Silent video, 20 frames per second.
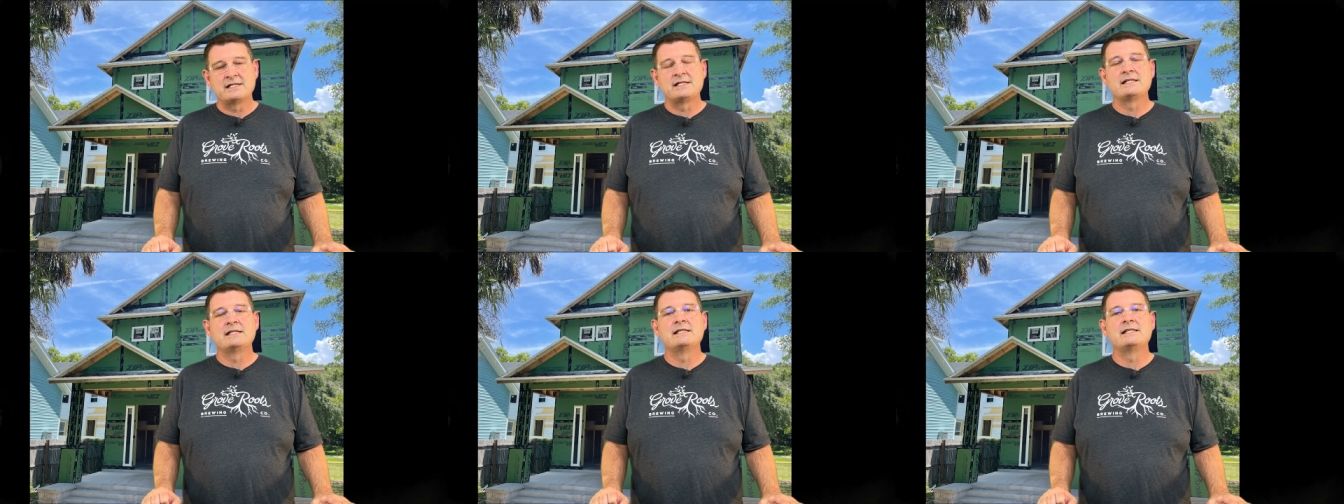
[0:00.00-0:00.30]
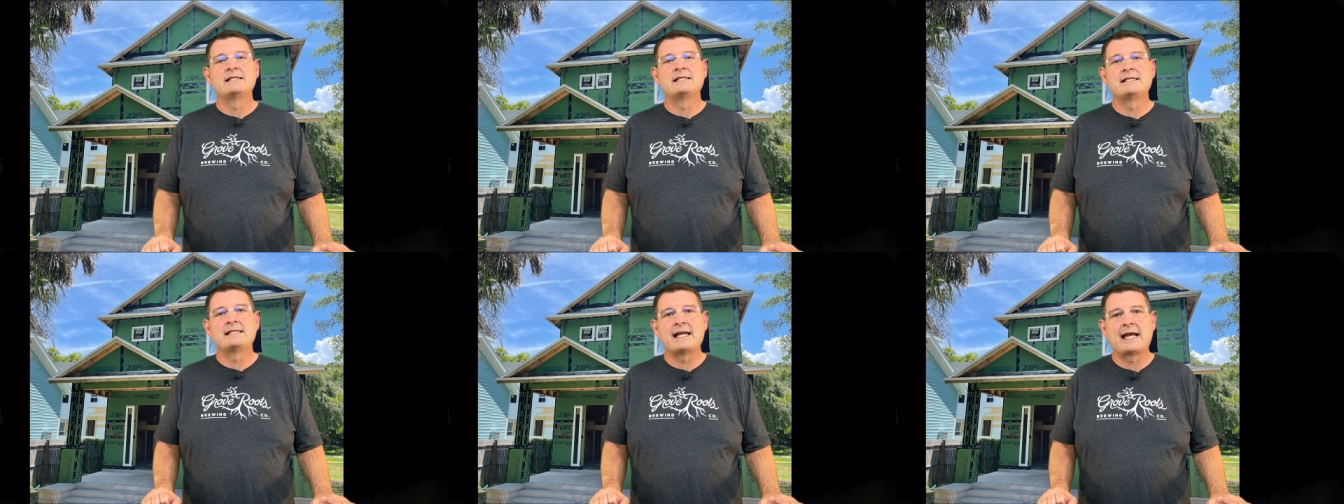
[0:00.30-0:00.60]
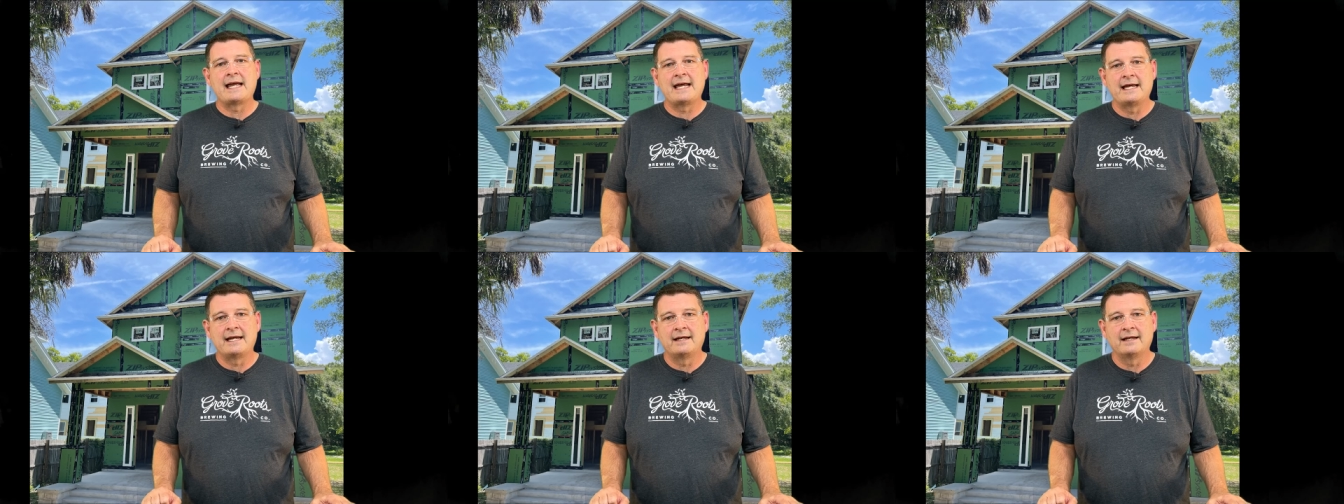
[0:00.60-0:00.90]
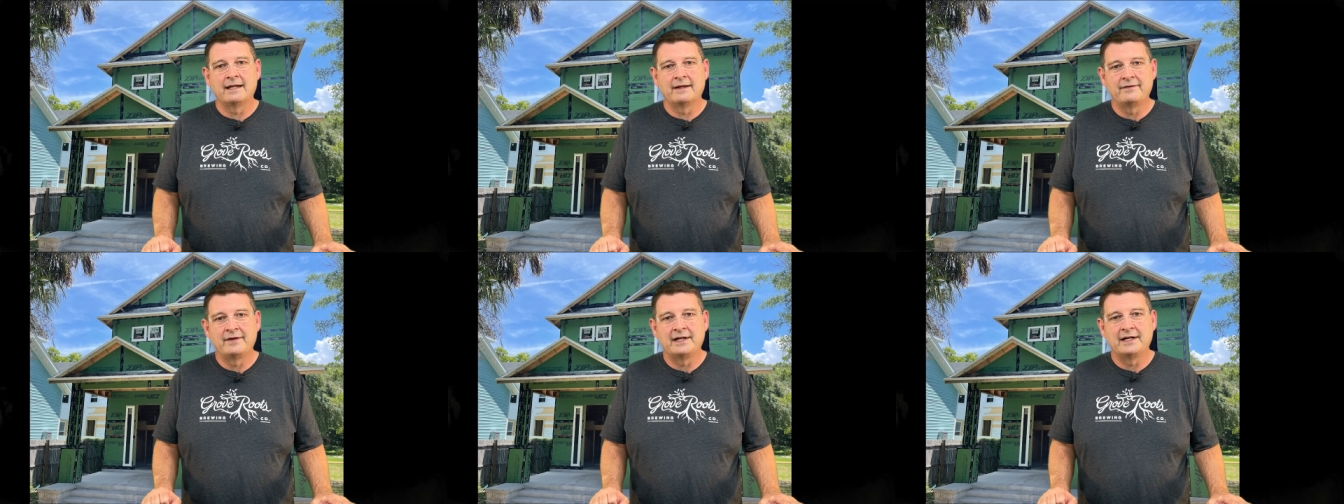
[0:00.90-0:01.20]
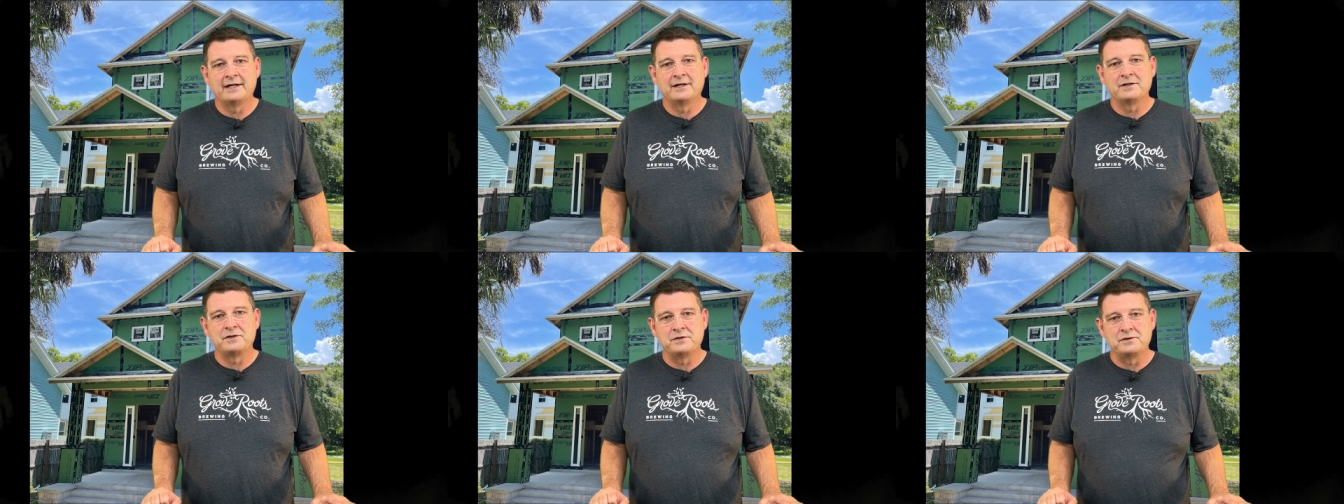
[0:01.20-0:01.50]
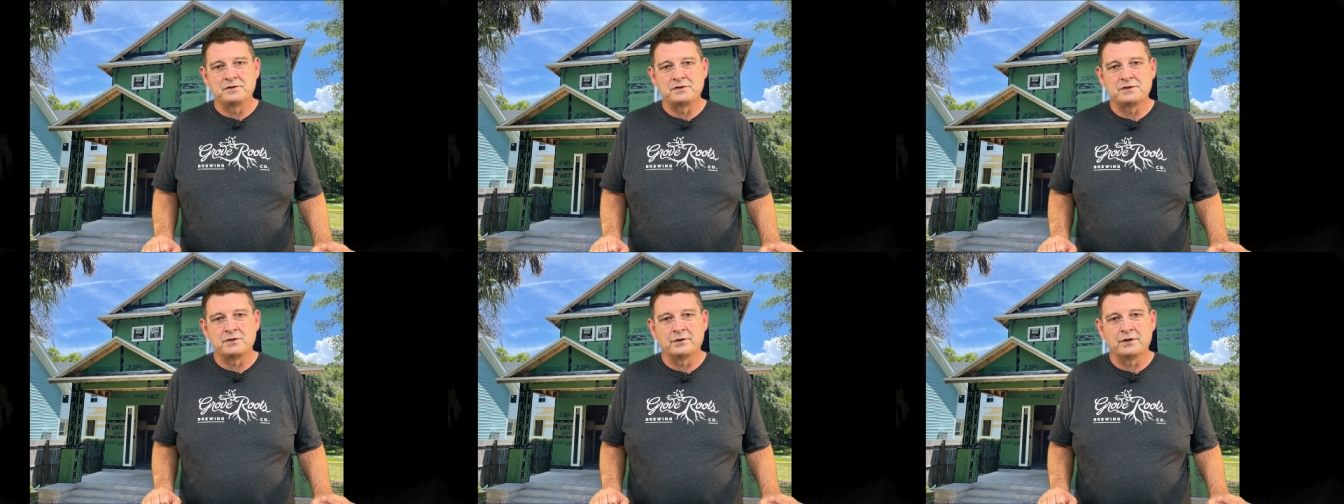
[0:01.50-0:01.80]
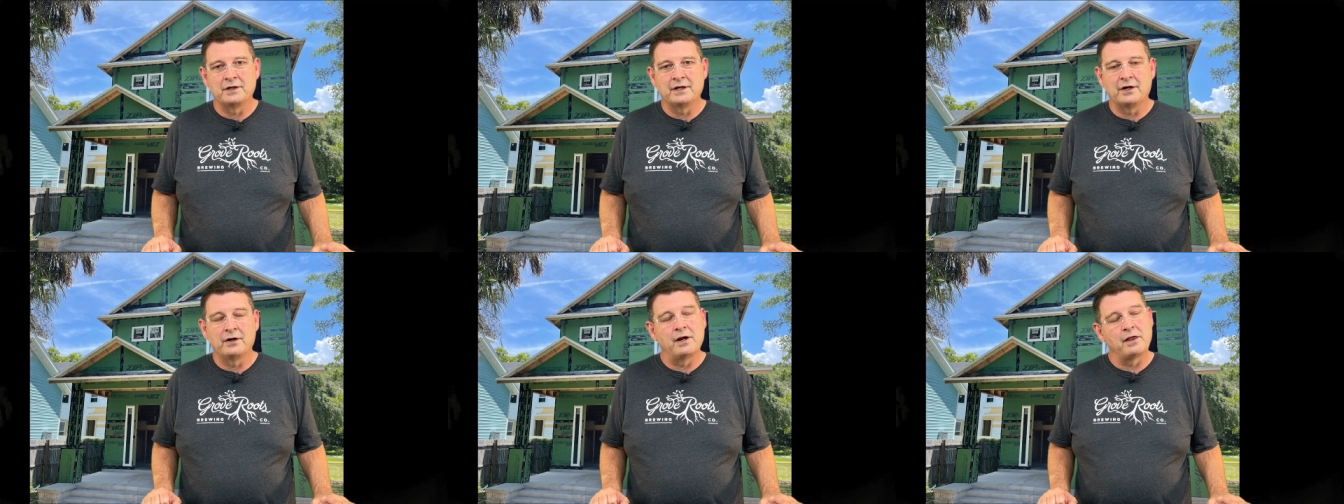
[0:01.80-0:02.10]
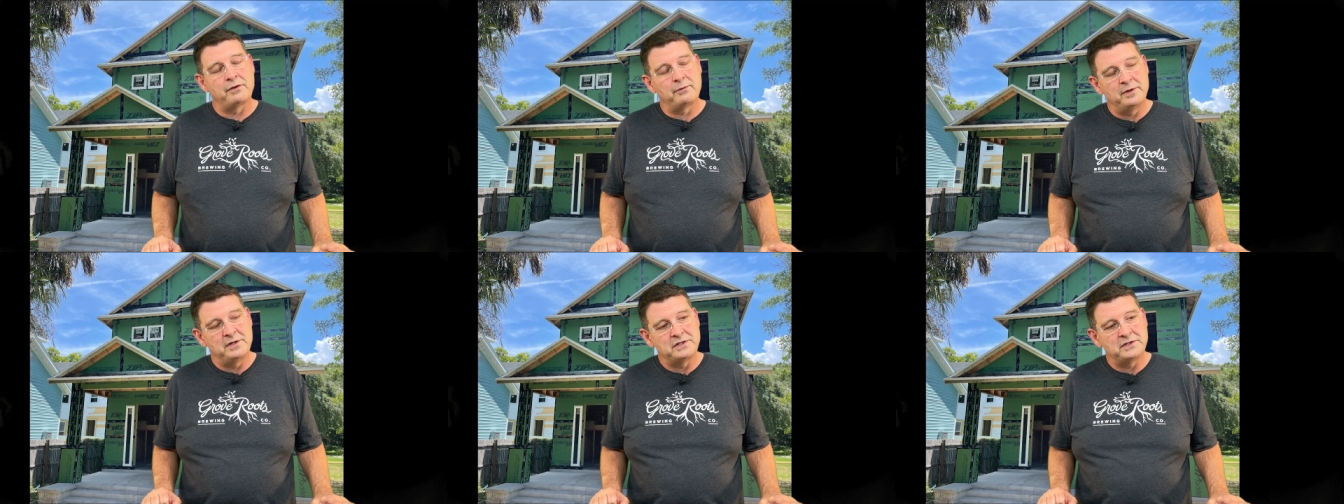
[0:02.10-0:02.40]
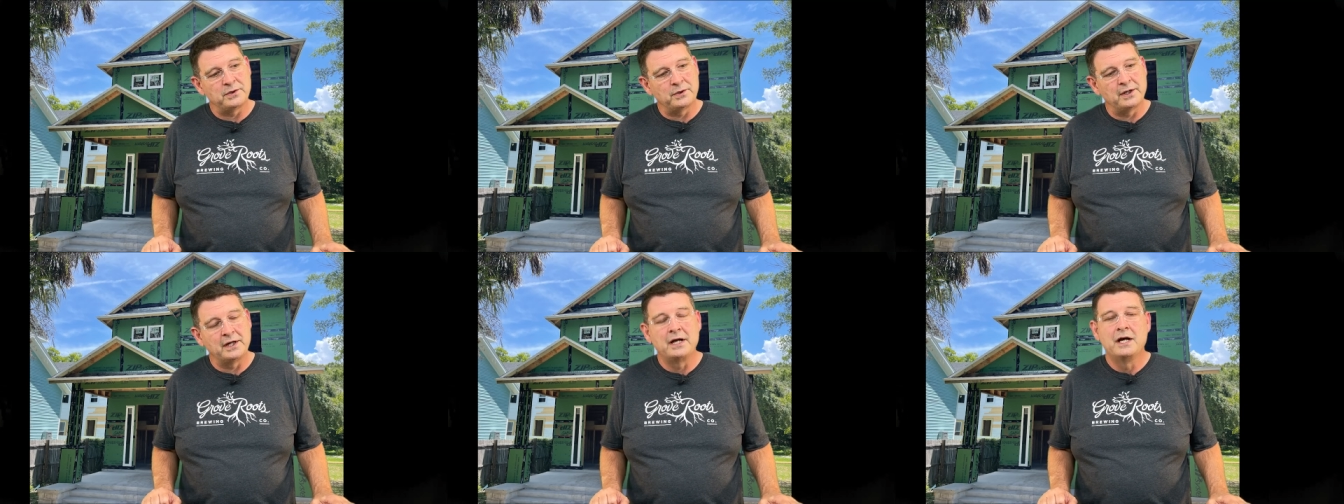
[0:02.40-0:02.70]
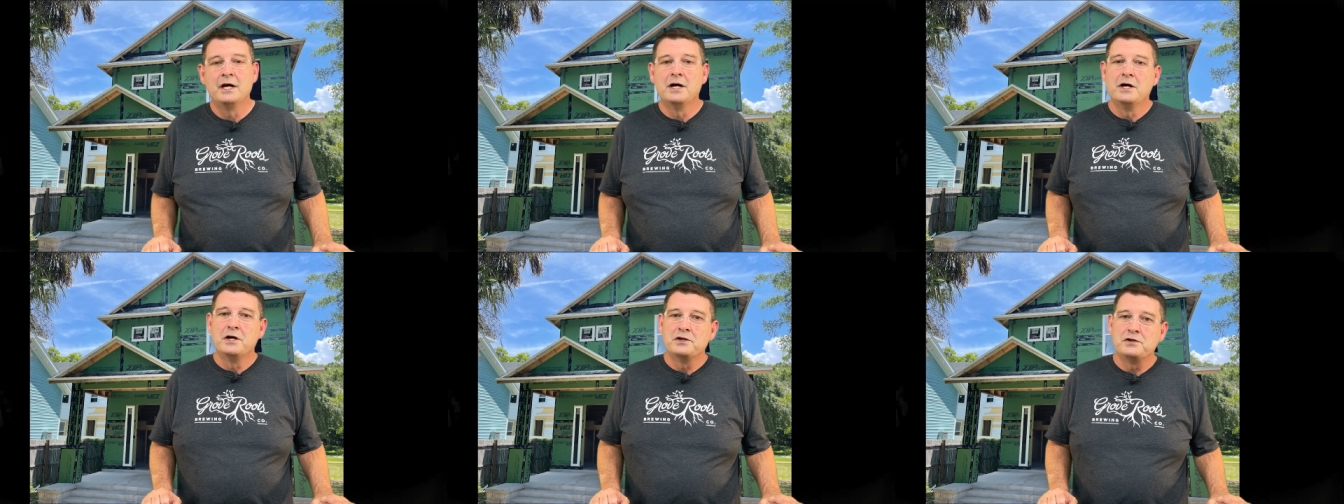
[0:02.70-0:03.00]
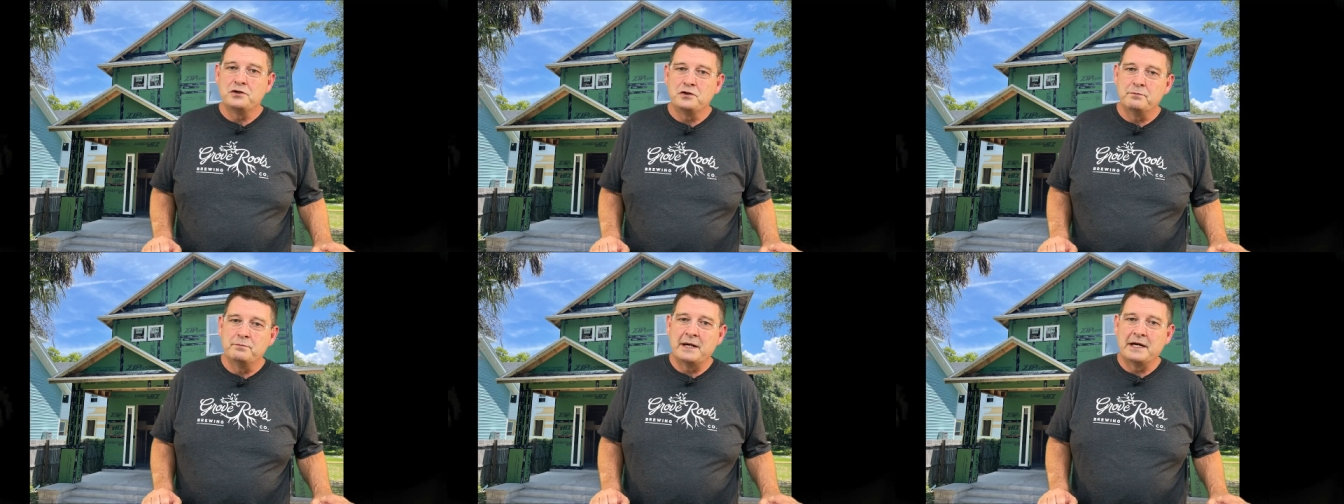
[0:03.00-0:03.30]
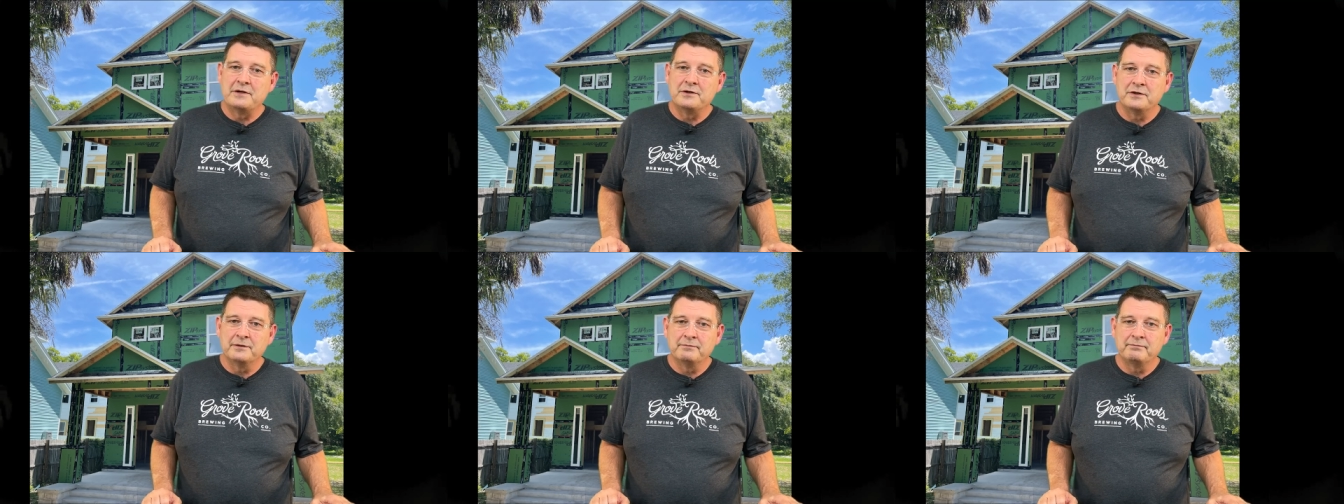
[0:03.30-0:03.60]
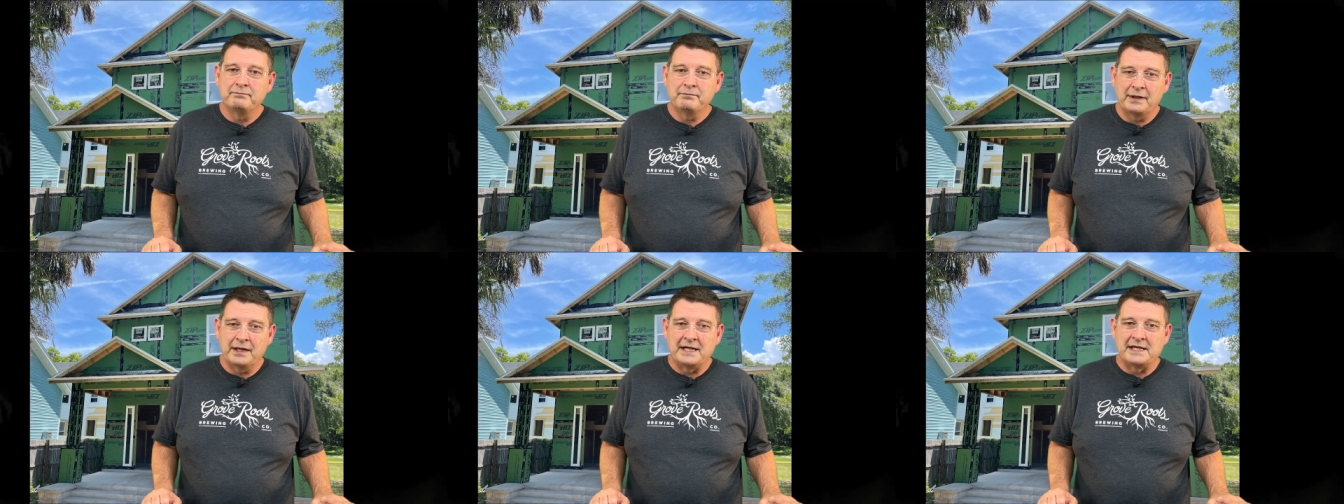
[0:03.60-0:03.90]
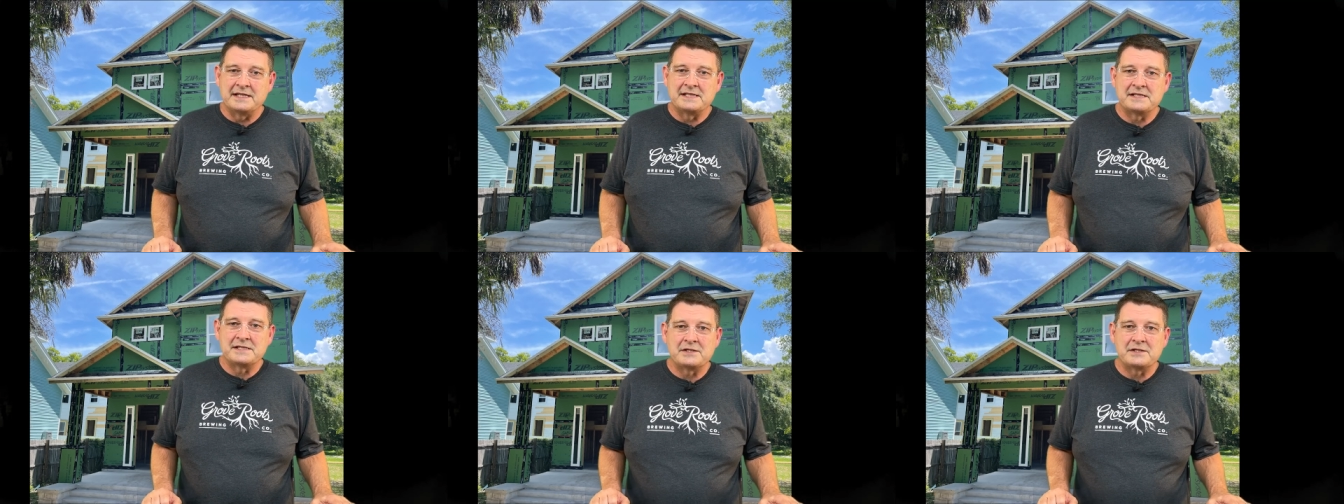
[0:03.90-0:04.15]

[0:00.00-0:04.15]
It's insane living in a two story or a three story, two bedroom place.